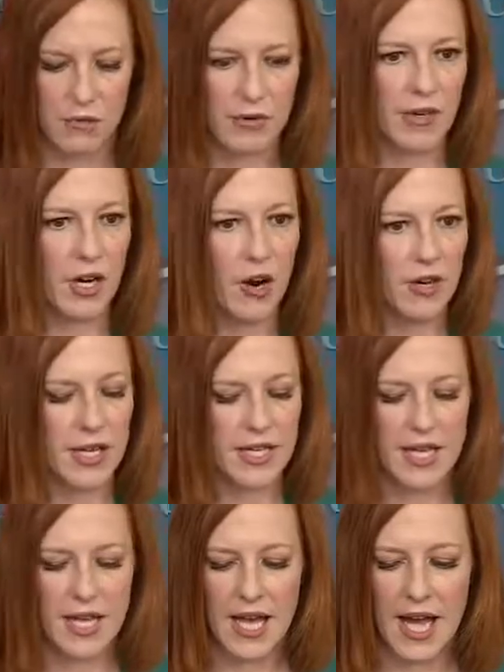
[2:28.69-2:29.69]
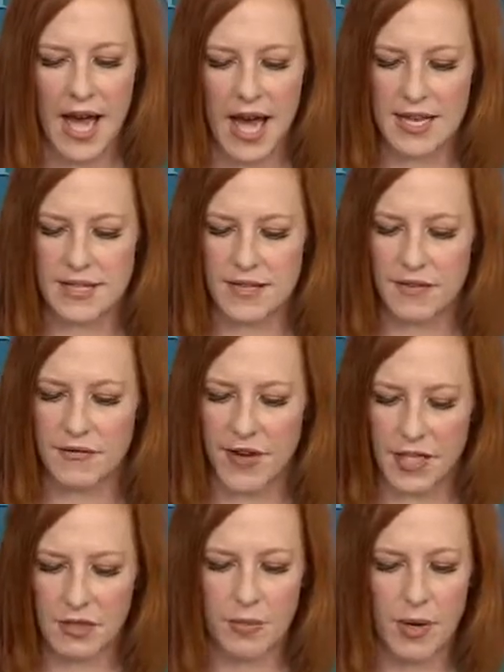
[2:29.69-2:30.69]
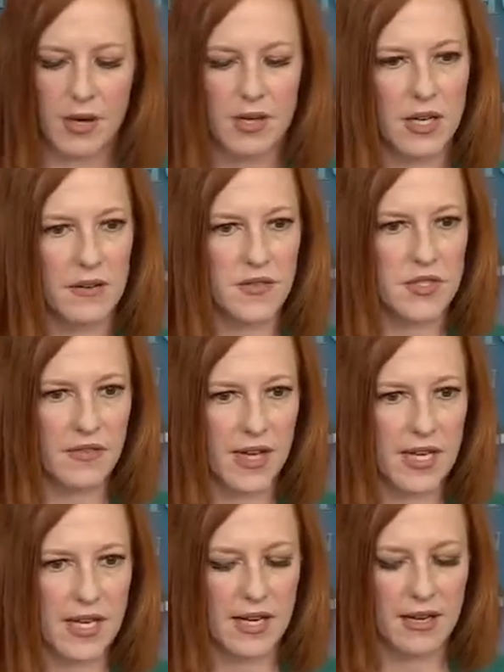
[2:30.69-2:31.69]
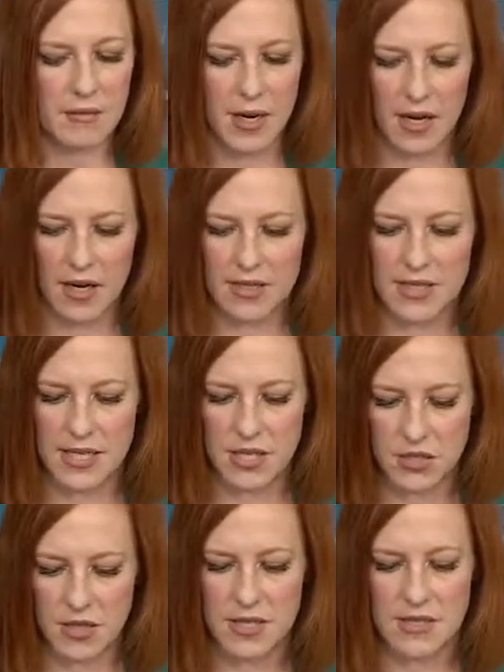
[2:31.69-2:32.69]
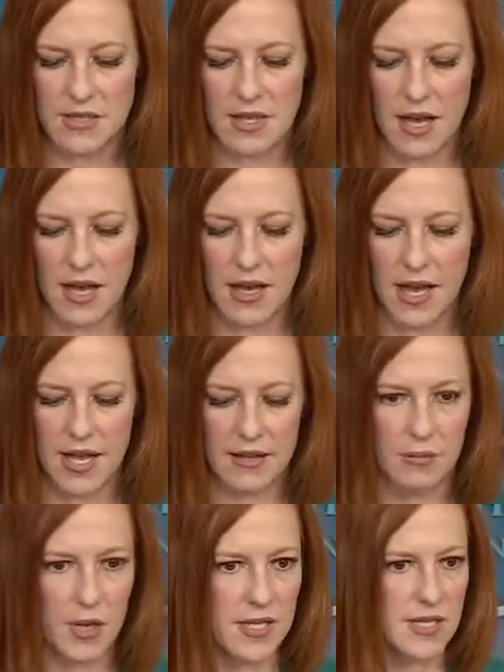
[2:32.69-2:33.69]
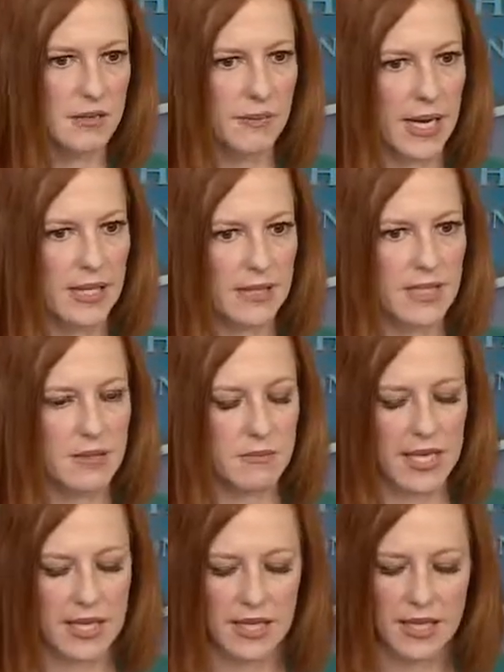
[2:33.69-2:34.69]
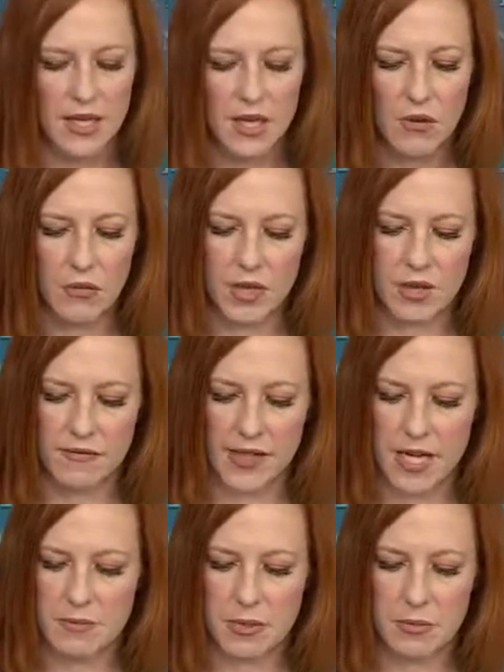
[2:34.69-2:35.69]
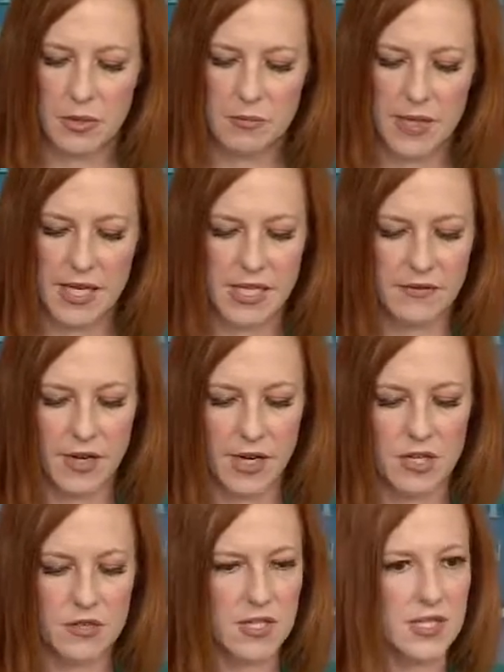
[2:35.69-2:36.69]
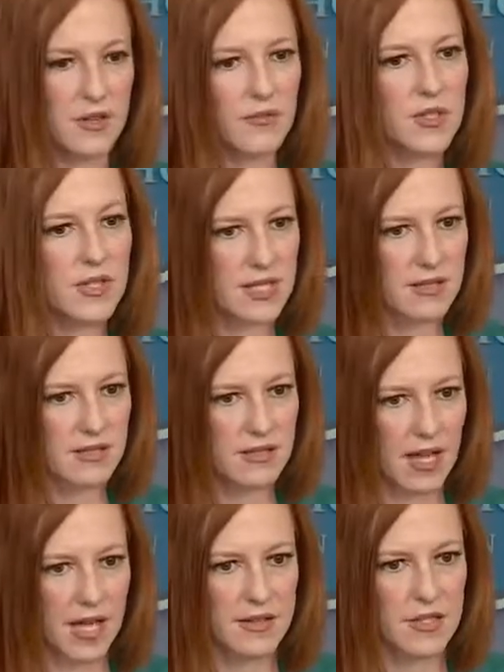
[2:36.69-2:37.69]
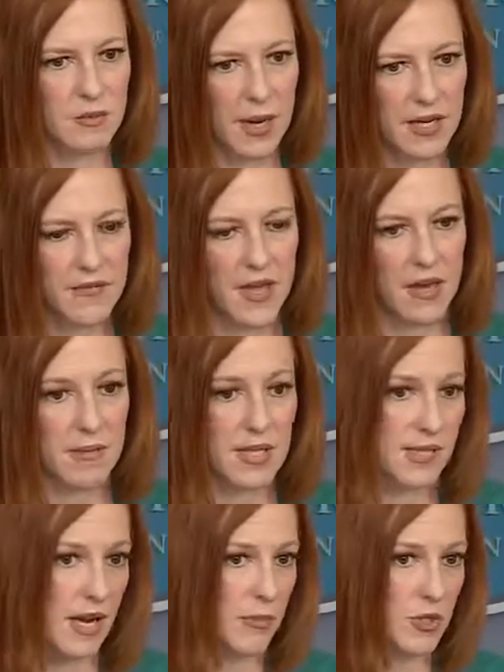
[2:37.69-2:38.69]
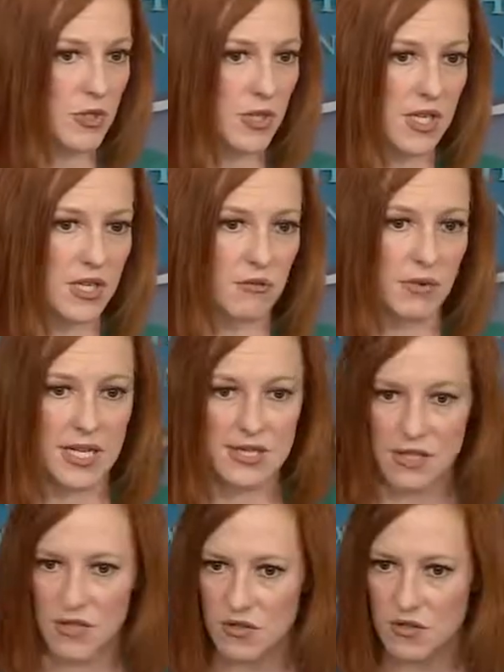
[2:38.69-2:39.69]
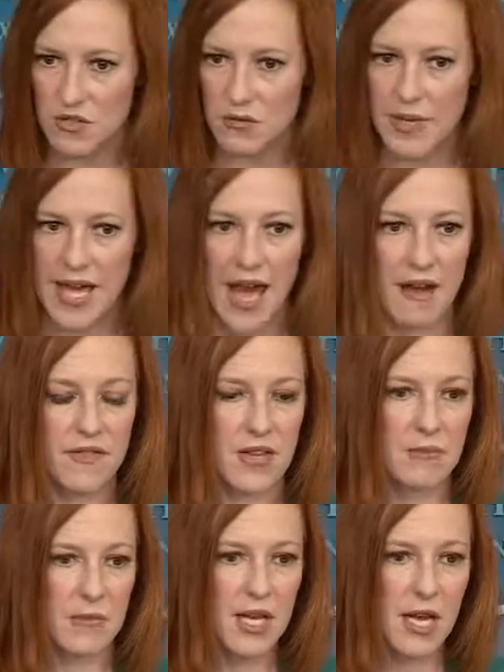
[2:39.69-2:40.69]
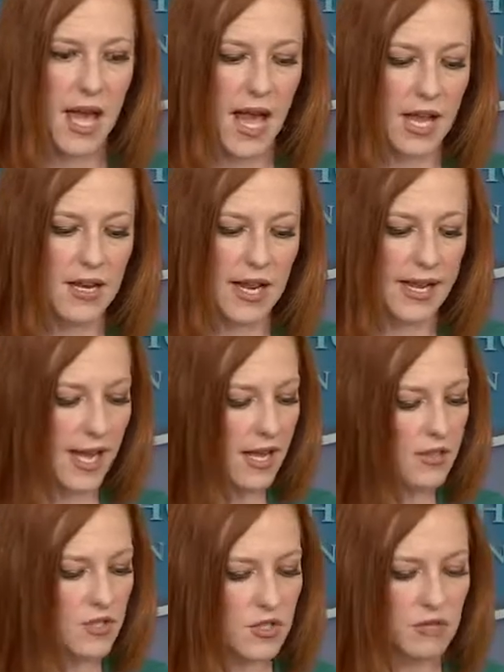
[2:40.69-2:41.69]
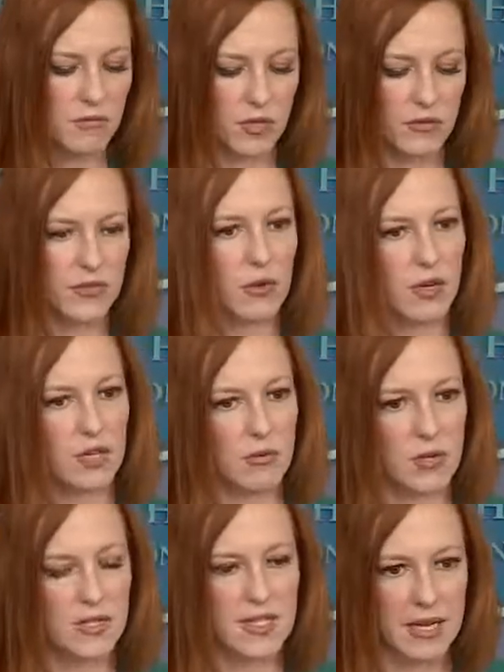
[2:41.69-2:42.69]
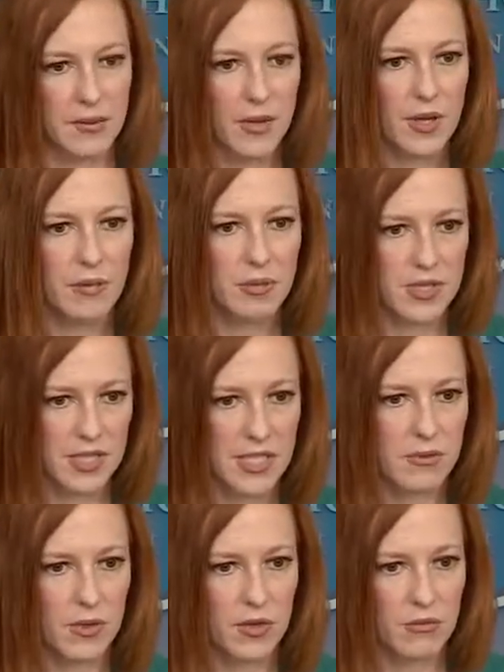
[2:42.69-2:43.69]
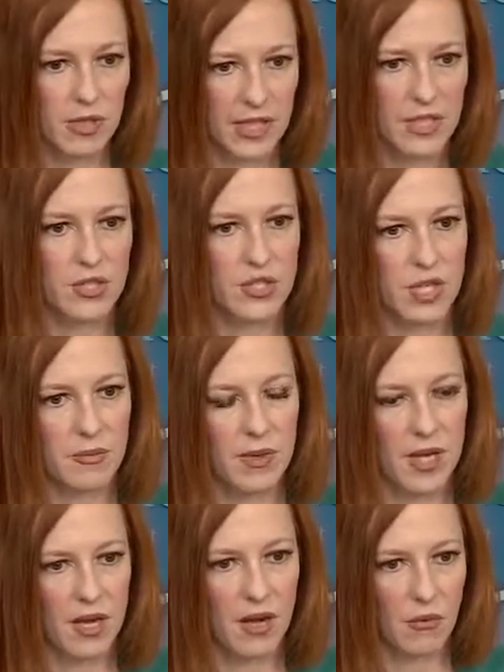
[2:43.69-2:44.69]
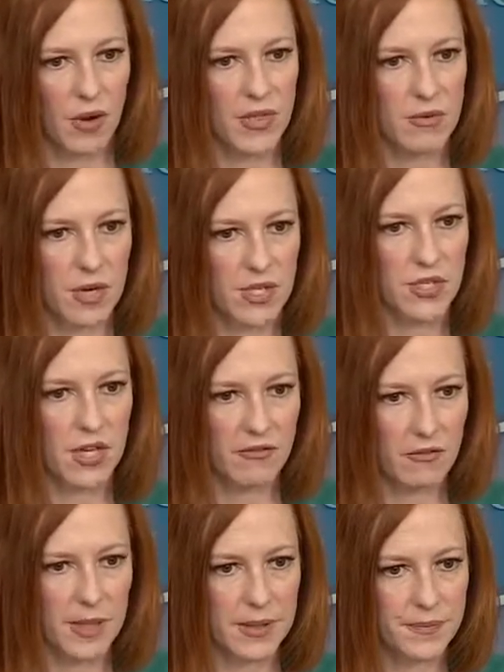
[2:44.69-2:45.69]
We regard it as a vital part of defending America's interests. And President Biden is meeting with Vladimir Putin because of our country's differences, not in spite of them. It's an opportunity to raise concerns where we have them, and again, to move toward a more stable and predictable relationship with the Russian government.